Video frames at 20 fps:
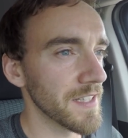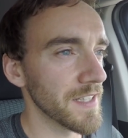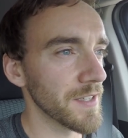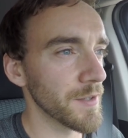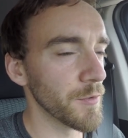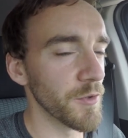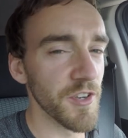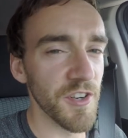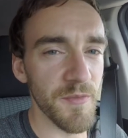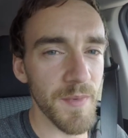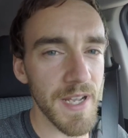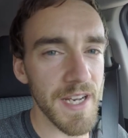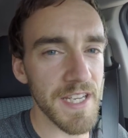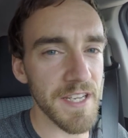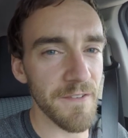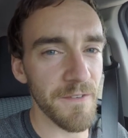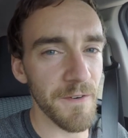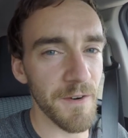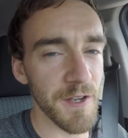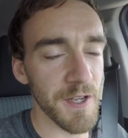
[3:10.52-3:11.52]
Wouldn't have made a
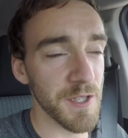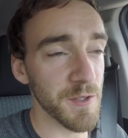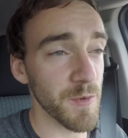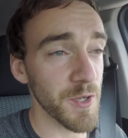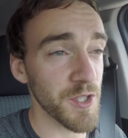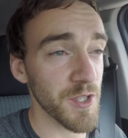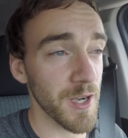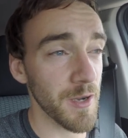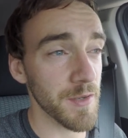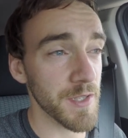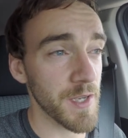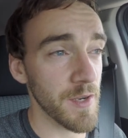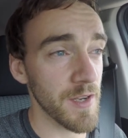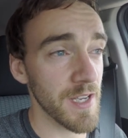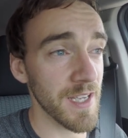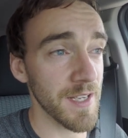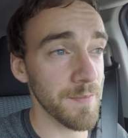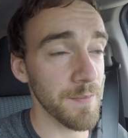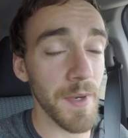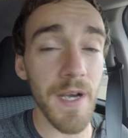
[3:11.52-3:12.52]
difference which way I was
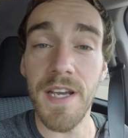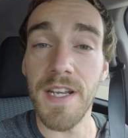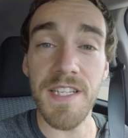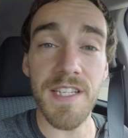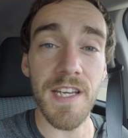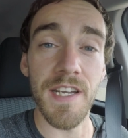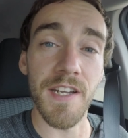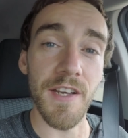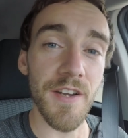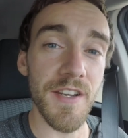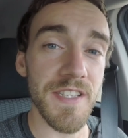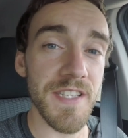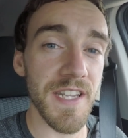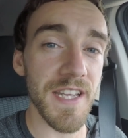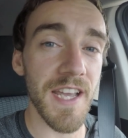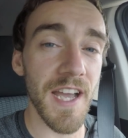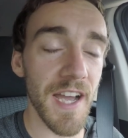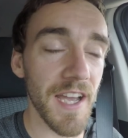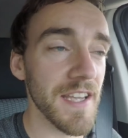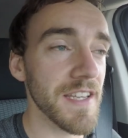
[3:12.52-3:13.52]
going, but I decided to go to City
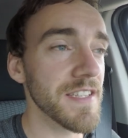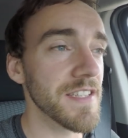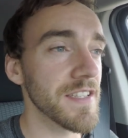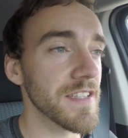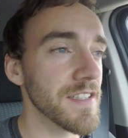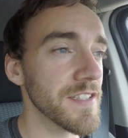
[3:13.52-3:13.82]
Heights.